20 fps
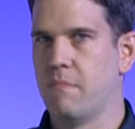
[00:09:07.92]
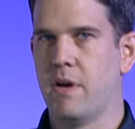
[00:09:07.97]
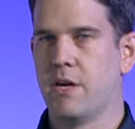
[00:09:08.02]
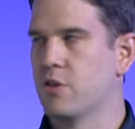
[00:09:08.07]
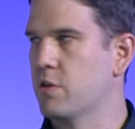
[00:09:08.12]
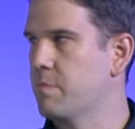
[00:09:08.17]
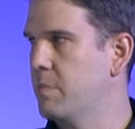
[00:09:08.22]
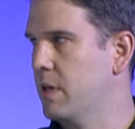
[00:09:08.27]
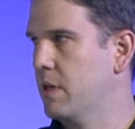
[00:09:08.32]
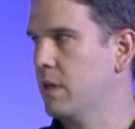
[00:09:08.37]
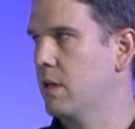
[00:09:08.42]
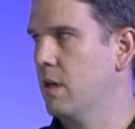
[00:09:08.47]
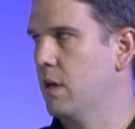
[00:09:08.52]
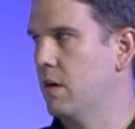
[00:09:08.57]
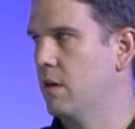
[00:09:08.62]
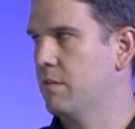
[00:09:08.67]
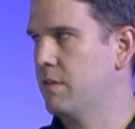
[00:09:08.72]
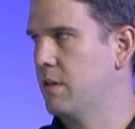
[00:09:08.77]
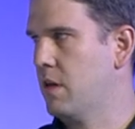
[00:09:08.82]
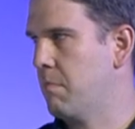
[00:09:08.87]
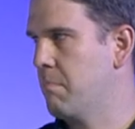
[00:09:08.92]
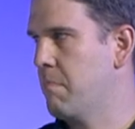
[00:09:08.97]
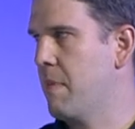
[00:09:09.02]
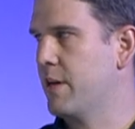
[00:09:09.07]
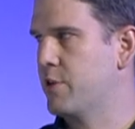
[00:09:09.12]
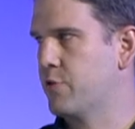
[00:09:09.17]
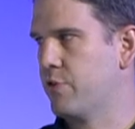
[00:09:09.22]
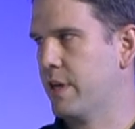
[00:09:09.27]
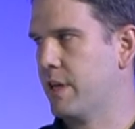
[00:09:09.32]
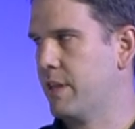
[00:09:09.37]
measurement, uh, our
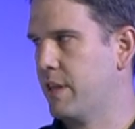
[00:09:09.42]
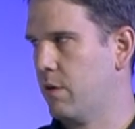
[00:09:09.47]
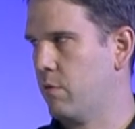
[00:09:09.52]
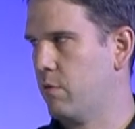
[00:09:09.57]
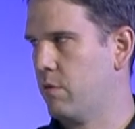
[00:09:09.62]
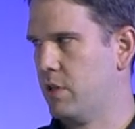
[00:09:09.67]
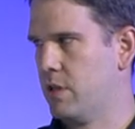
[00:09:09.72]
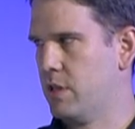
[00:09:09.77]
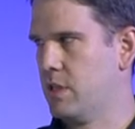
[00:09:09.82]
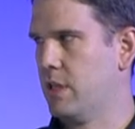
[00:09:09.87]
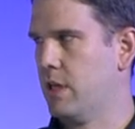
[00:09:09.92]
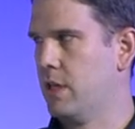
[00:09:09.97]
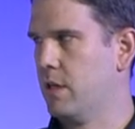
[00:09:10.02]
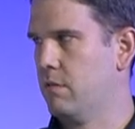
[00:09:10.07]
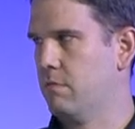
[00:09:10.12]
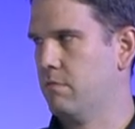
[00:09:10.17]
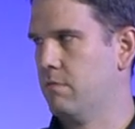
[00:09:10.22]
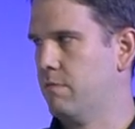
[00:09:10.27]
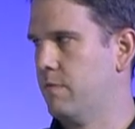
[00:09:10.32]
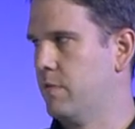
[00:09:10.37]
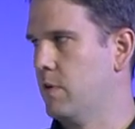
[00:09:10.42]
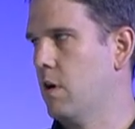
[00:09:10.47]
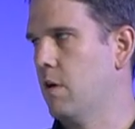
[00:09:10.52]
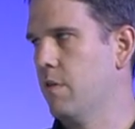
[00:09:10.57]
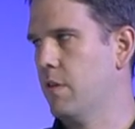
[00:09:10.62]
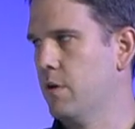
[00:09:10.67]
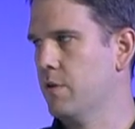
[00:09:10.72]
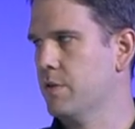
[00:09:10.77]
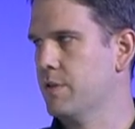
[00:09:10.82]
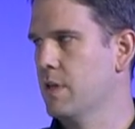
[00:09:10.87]
metric that we're just like for
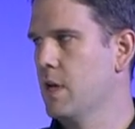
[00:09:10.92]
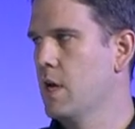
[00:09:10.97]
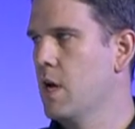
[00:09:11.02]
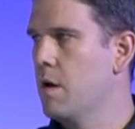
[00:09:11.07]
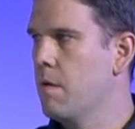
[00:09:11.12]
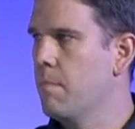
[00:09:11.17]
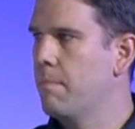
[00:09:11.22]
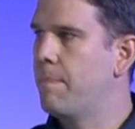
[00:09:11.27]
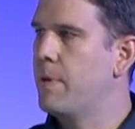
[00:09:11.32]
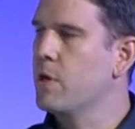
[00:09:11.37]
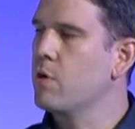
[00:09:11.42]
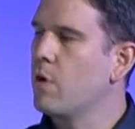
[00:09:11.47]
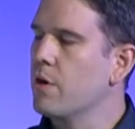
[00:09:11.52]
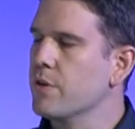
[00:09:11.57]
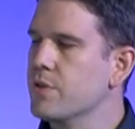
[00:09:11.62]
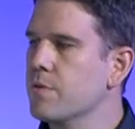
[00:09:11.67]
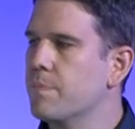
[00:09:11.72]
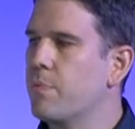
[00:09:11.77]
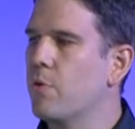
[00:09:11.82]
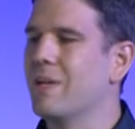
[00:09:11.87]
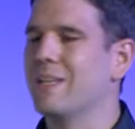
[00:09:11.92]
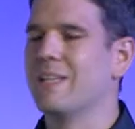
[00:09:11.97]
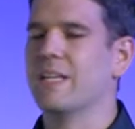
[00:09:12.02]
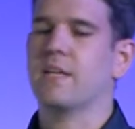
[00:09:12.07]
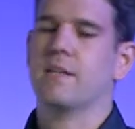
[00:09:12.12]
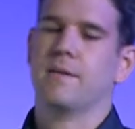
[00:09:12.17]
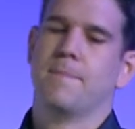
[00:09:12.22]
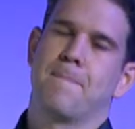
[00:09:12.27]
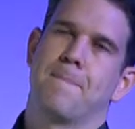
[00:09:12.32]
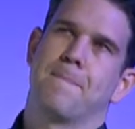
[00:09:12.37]
all those. Yeah. Right. But you were also pointing
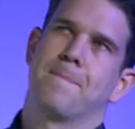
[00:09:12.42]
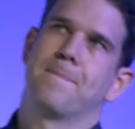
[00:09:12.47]
like